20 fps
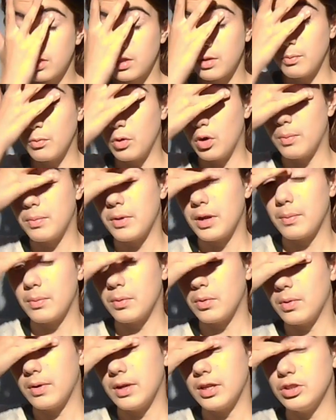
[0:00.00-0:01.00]
the more
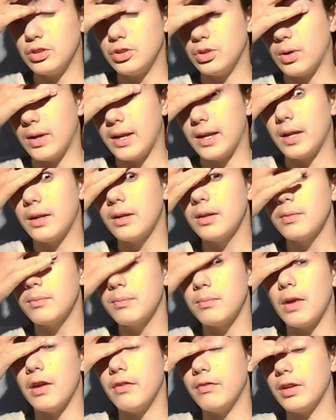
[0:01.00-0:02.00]
people enjoy
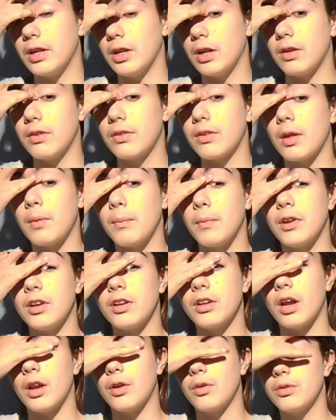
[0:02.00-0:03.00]
my videos and my
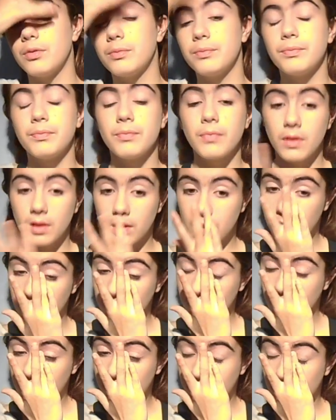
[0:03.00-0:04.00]
channel.
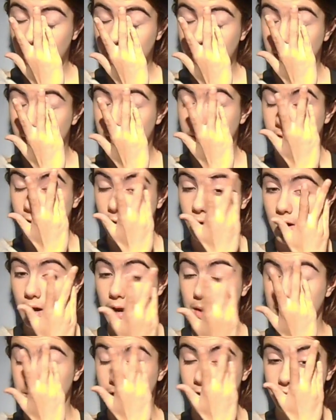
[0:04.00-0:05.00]
So
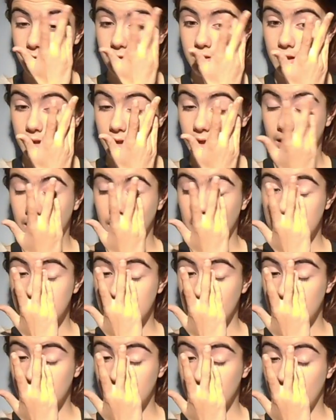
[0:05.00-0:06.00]
I'm definitely going to keep
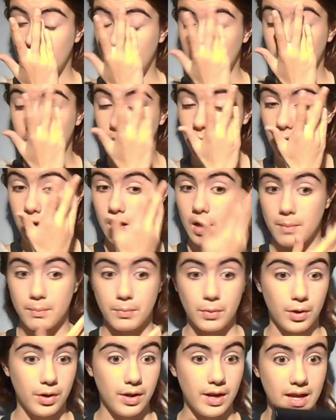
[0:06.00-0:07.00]
that in mind and
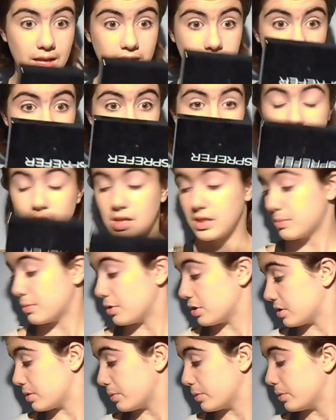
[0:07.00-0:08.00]
upload as much as
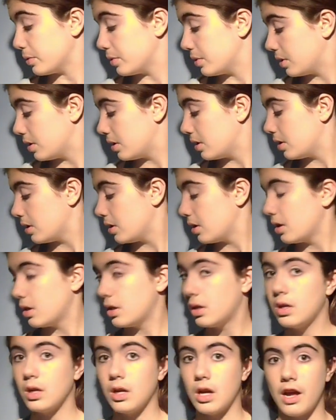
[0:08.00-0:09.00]
possible.
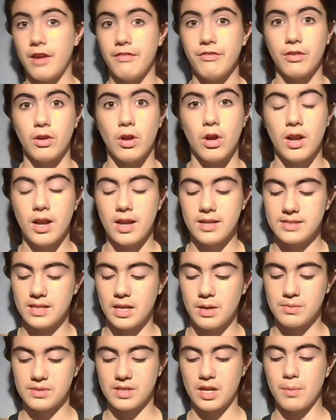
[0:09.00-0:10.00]
I forgot, I said
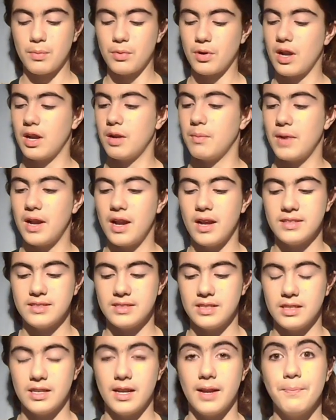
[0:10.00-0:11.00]
I was going to put it under my eyes,
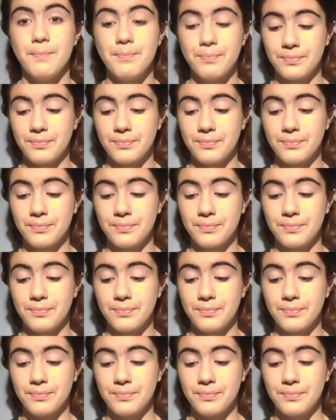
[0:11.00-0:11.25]
didn't I?